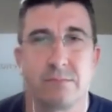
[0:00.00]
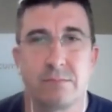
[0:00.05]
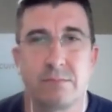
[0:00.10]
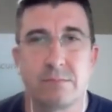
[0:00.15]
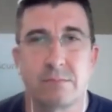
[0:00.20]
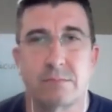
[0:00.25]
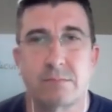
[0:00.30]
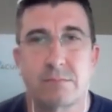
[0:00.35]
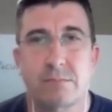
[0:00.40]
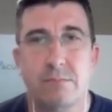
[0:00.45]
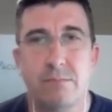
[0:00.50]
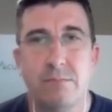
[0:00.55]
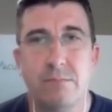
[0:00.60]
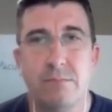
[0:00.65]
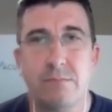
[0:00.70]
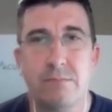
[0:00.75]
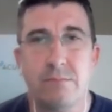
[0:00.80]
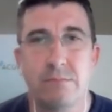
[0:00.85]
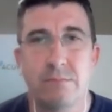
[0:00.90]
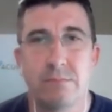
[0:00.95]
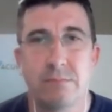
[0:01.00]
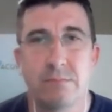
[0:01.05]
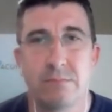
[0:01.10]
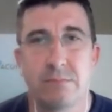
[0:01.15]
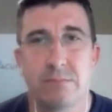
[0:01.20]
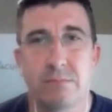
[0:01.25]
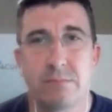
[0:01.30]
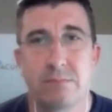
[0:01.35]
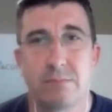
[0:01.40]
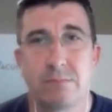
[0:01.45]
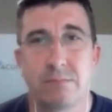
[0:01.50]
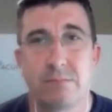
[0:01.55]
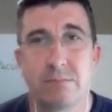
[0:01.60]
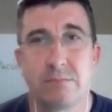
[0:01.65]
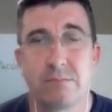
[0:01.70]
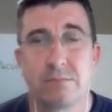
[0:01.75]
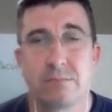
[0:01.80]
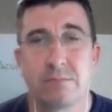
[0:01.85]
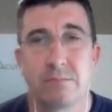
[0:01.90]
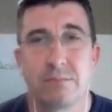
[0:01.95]

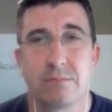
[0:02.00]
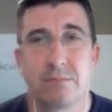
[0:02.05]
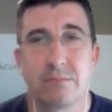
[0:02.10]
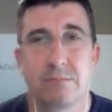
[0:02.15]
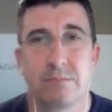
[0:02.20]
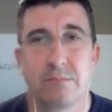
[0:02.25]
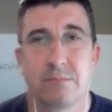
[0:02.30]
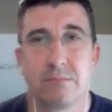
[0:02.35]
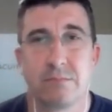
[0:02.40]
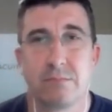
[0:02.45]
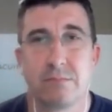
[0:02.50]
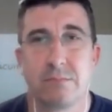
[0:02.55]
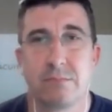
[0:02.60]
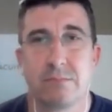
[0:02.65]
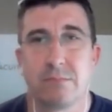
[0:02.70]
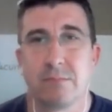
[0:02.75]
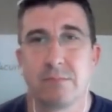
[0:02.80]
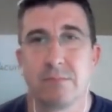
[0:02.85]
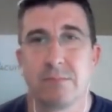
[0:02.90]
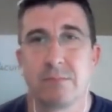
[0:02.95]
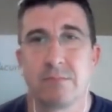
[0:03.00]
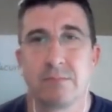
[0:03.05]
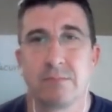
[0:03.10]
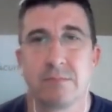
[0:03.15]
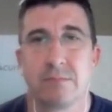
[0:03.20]
This person isn't speaking.